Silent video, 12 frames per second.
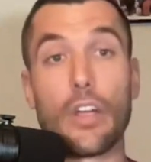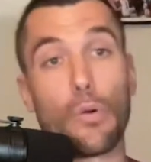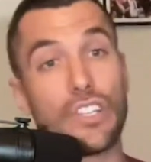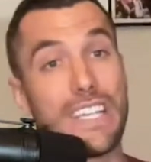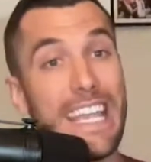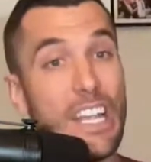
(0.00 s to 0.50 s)

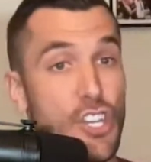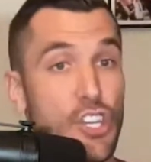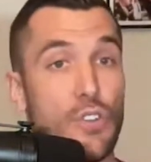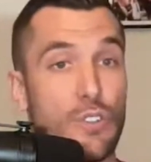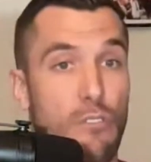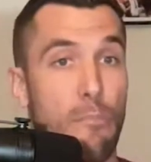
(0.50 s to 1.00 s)
There was
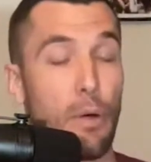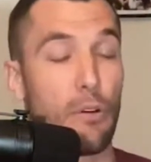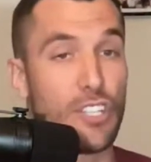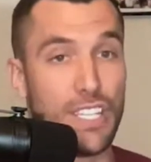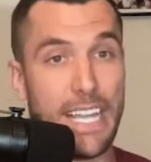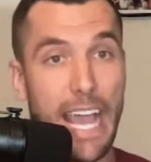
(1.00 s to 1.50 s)
issues with
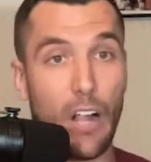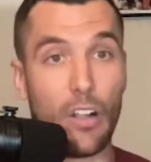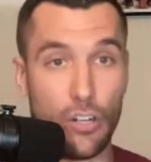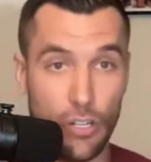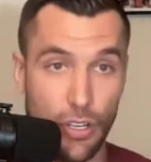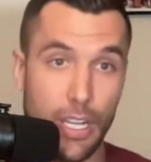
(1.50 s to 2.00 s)

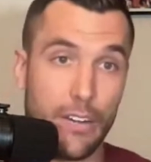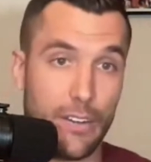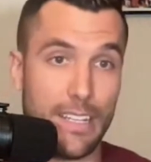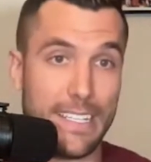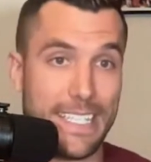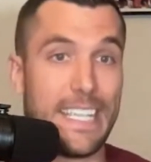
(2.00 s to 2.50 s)
personnel
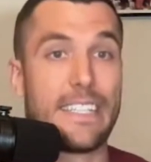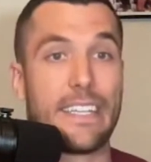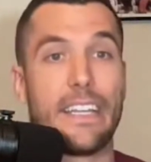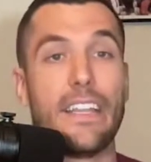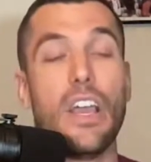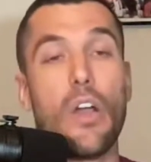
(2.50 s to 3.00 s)
earlier in the
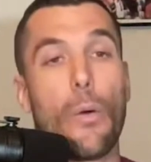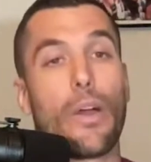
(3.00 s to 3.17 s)
season